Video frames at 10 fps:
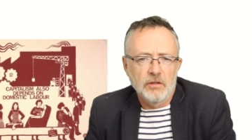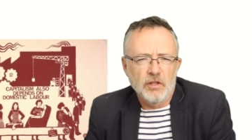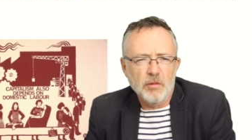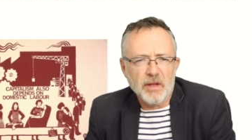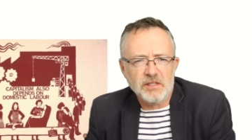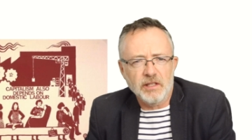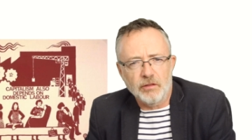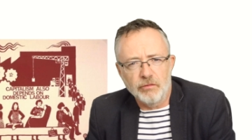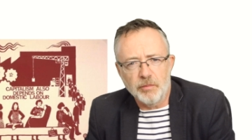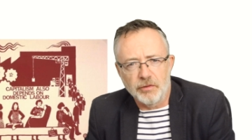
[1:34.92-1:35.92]
The domestic
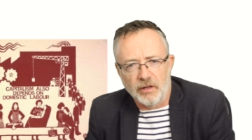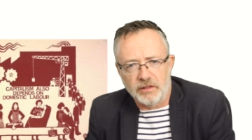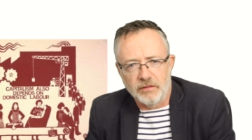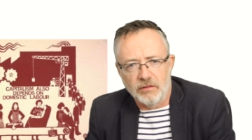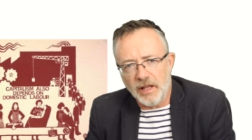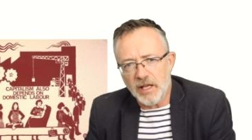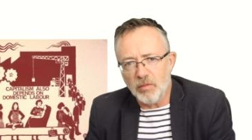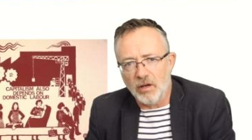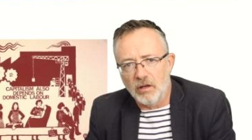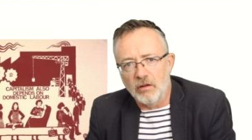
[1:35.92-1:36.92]
reproductive
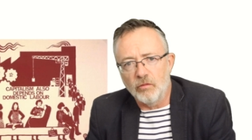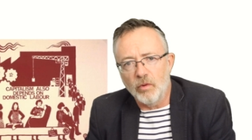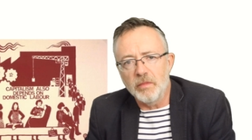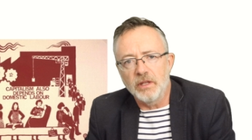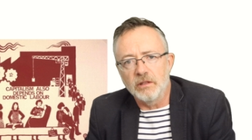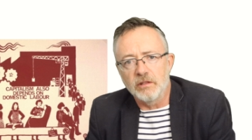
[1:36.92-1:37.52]
labour of women